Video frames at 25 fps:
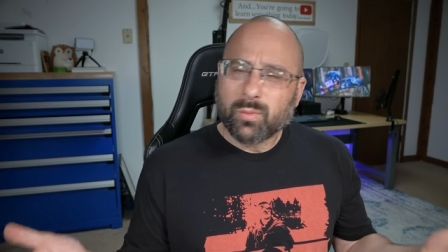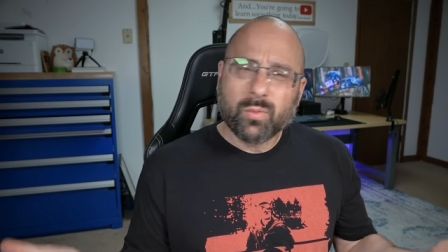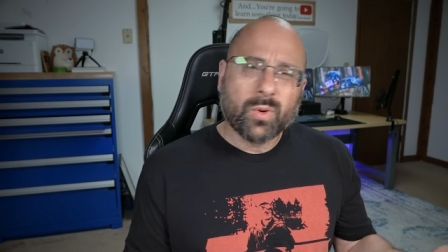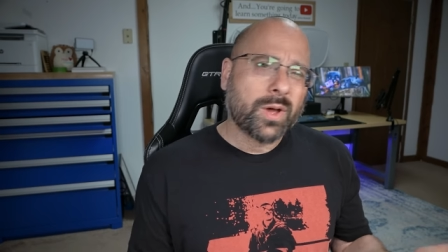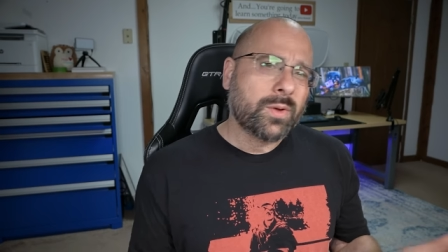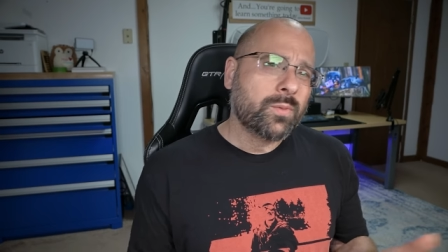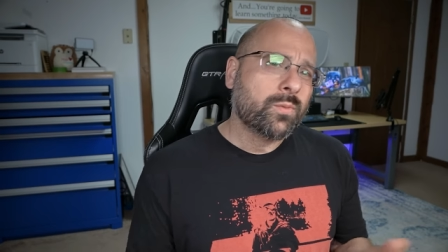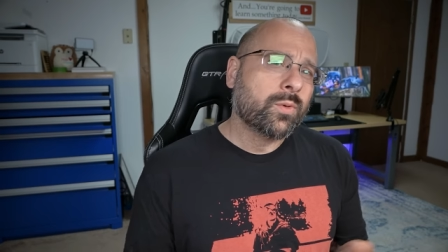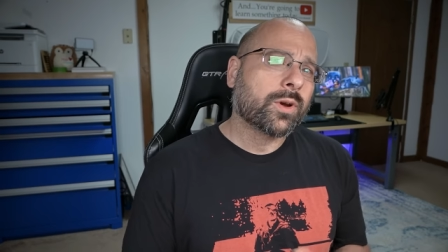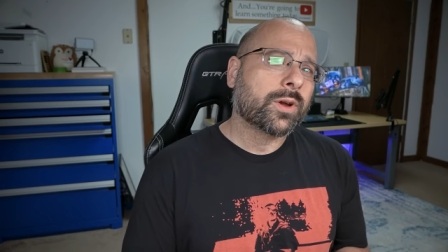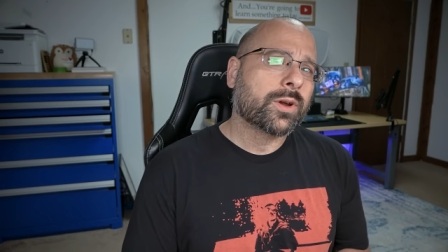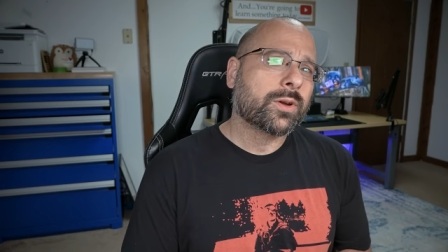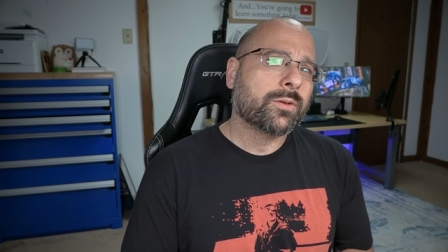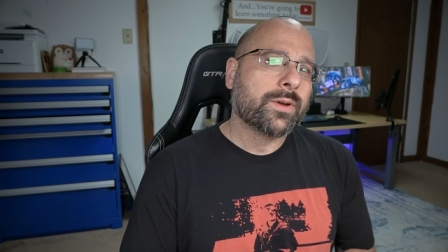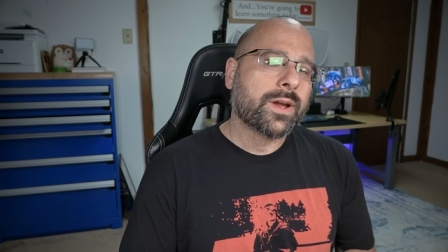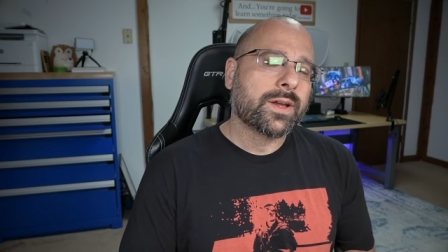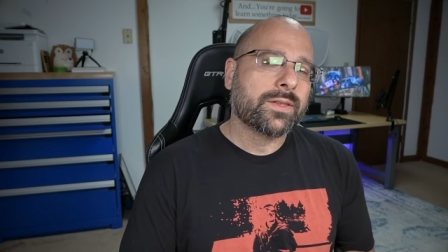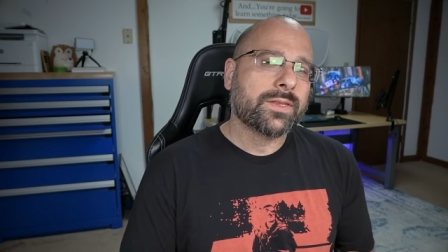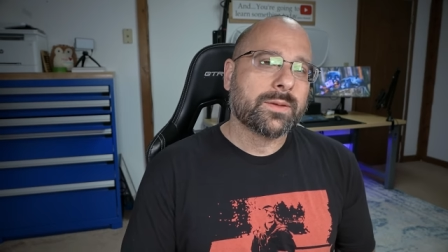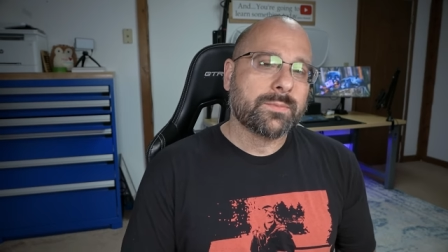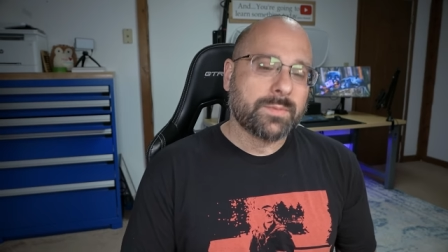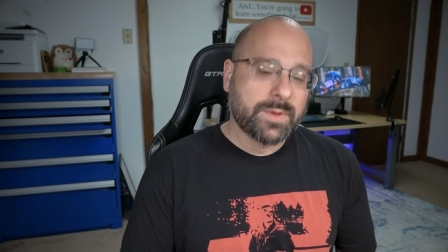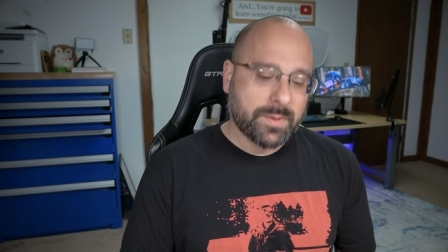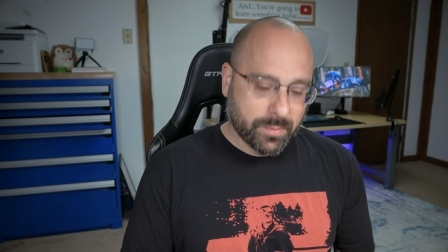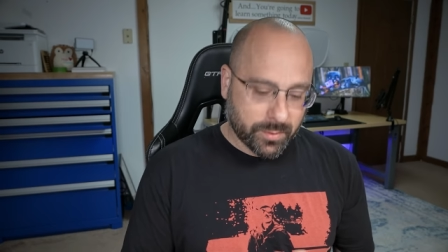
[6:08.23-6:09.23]
one workaround
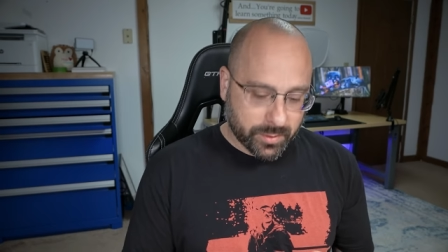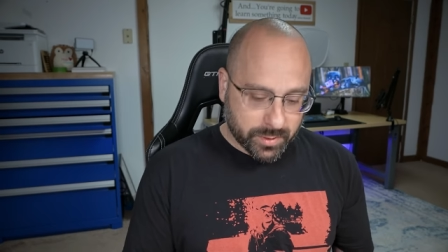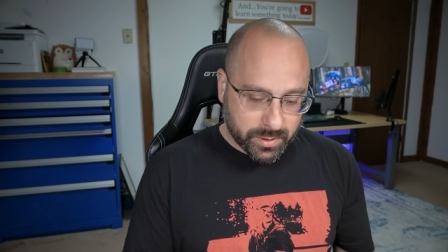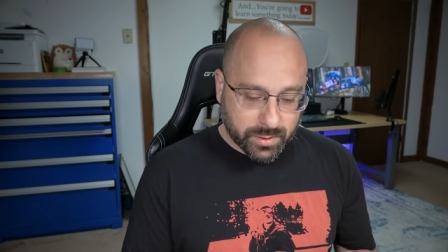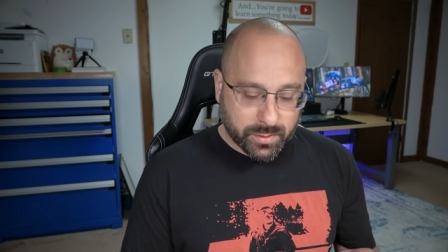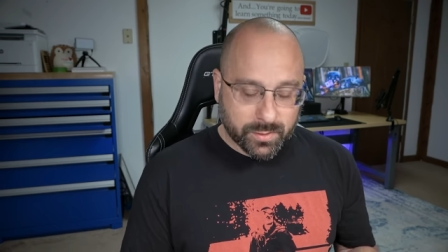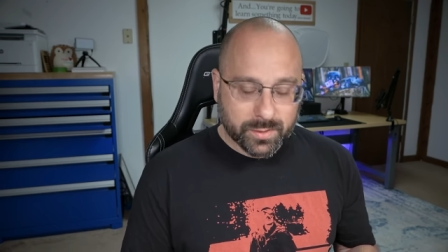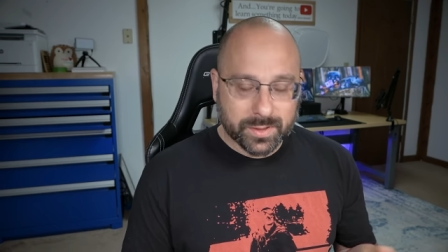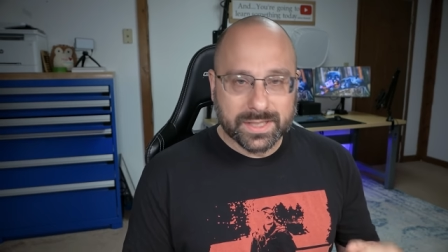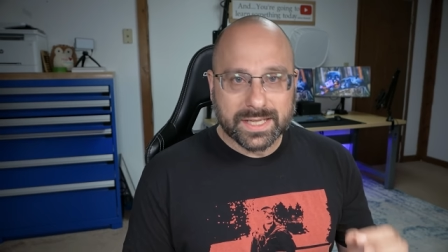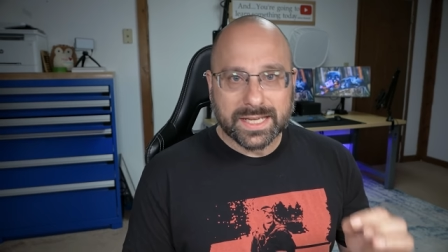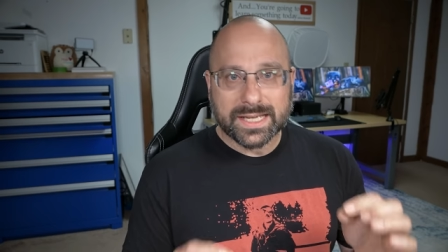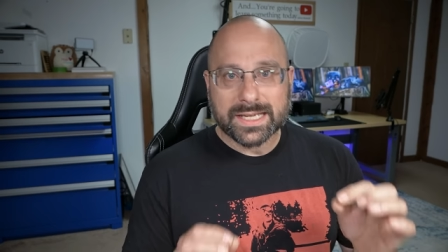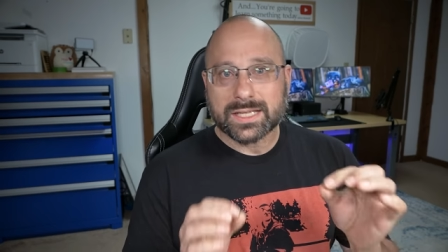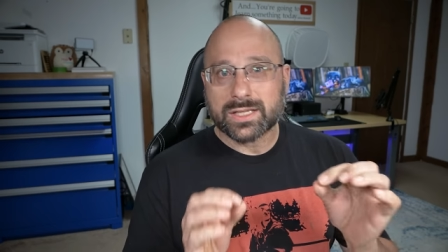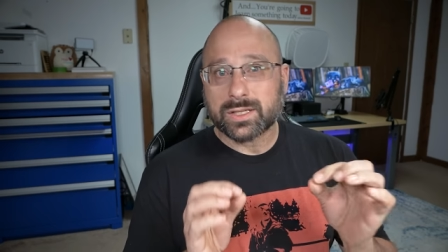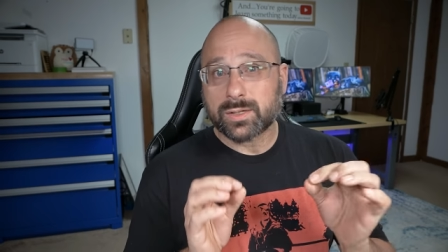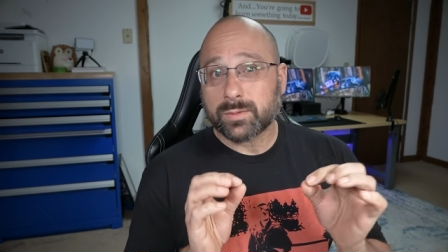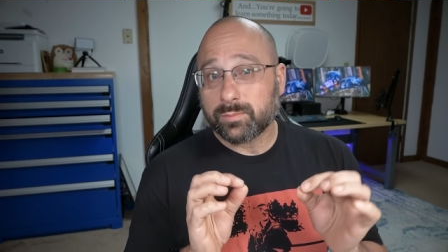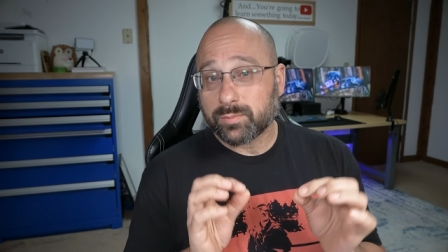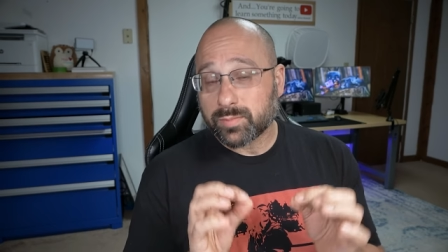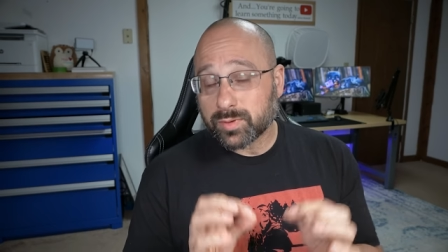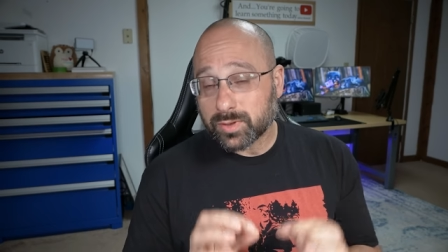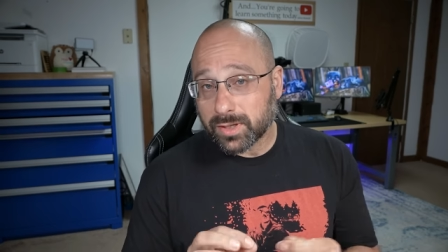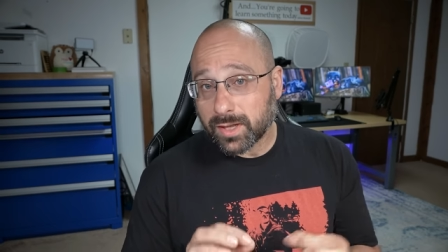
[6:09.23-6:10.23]
that people use is
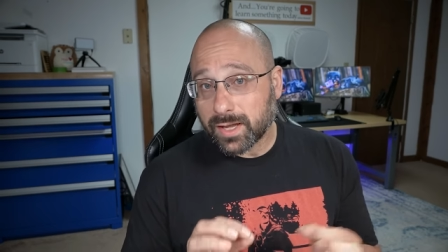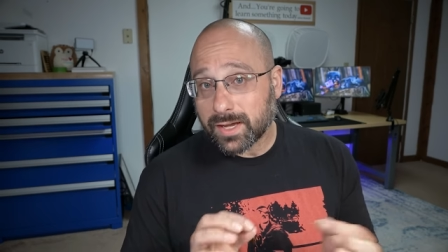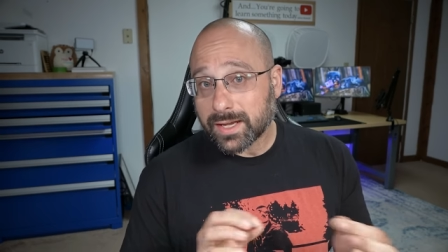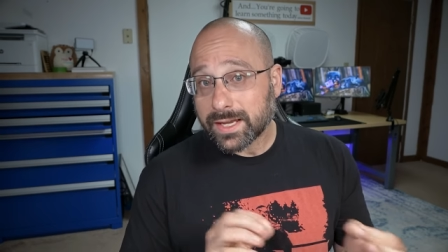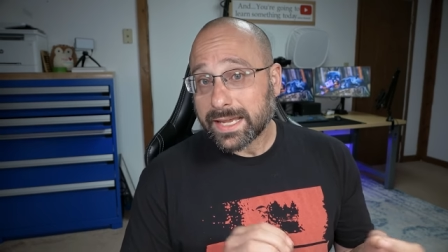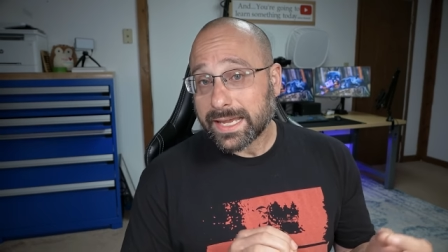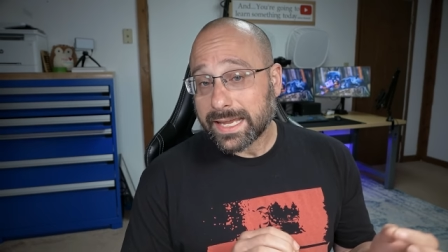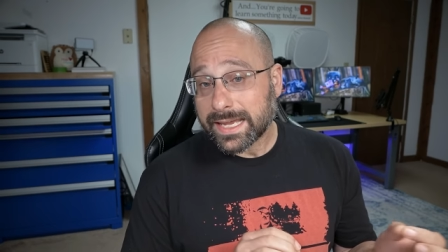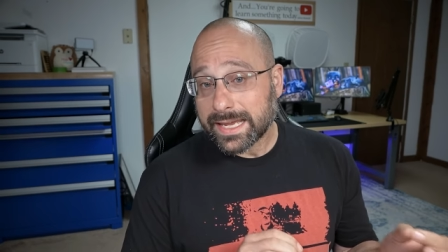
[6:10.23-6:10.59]
to plug